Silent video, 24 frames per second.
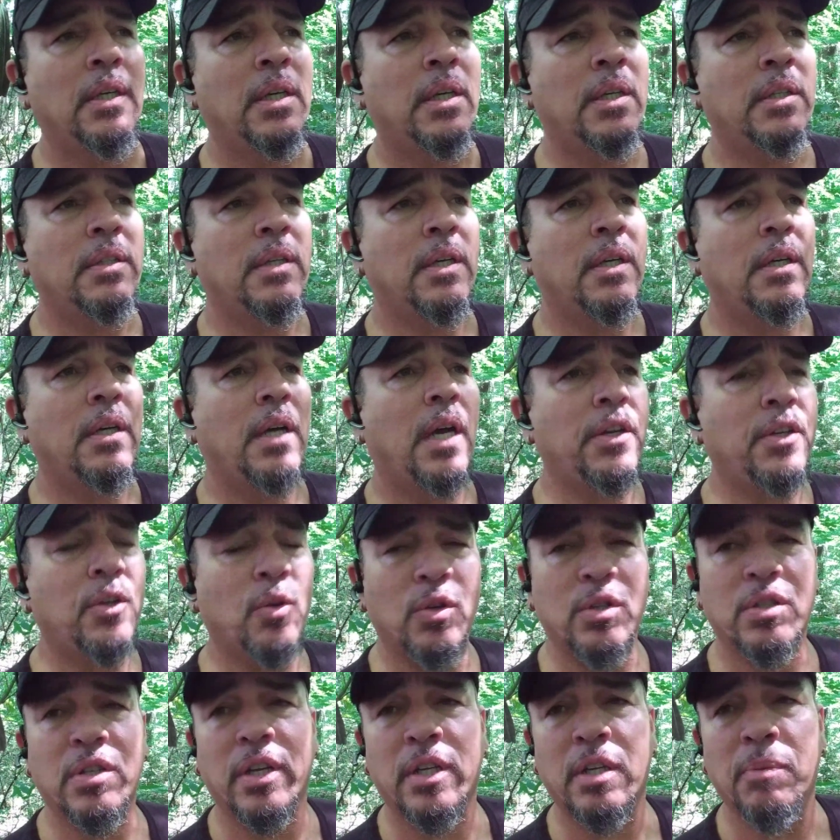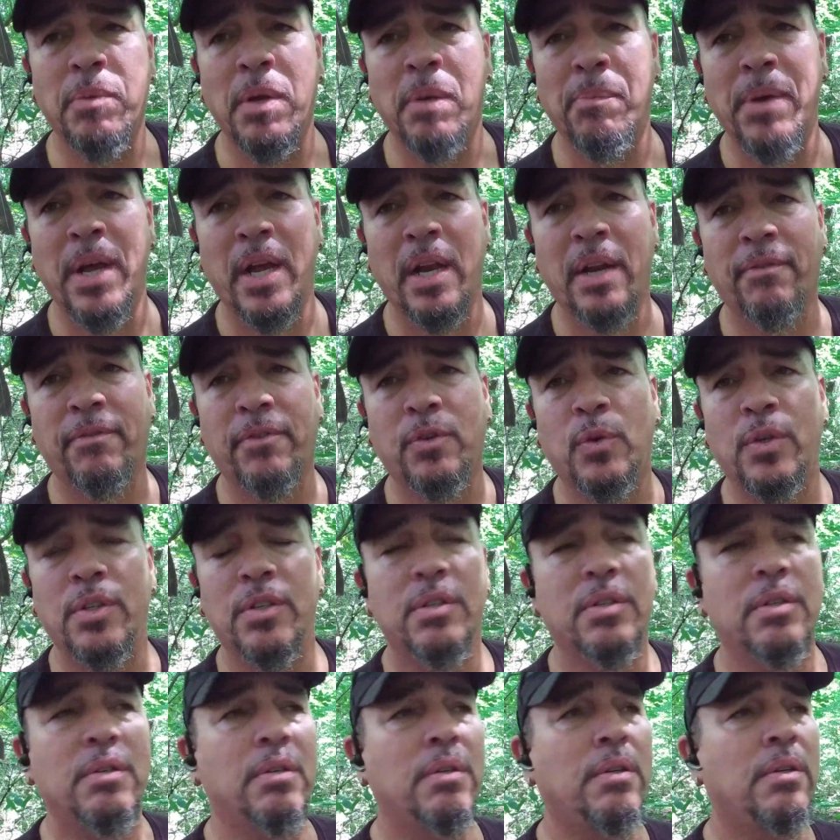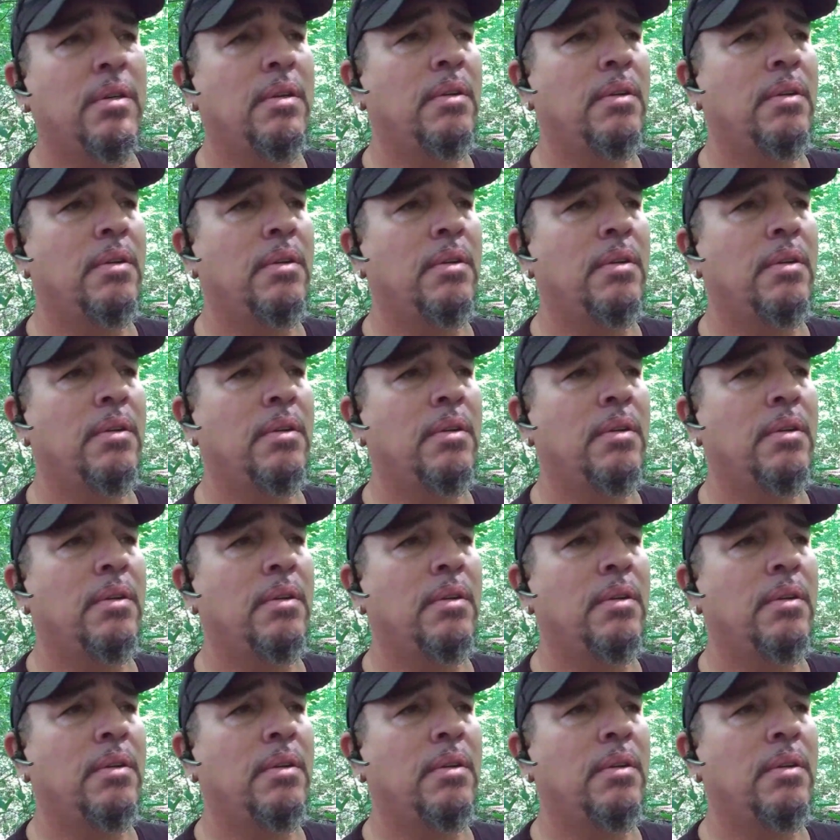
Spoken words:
and I know what it's like to be a bad influence.